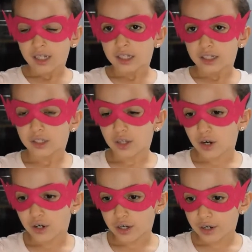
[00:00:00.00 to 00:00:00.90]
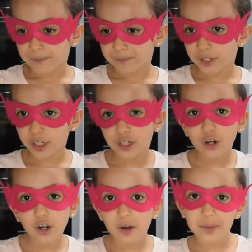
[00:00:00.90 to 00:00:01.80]
So, she's not
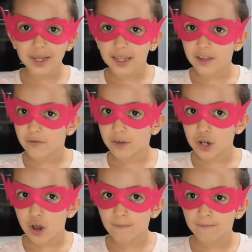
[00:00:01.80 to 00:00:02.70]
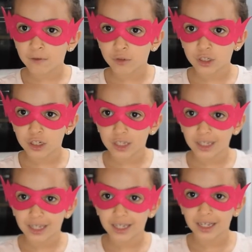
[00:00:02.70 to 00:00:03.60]
going to be in this video,
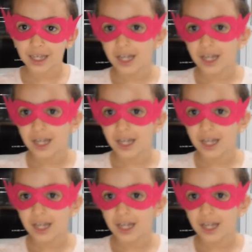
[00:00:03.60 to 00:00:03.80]
unfortunately.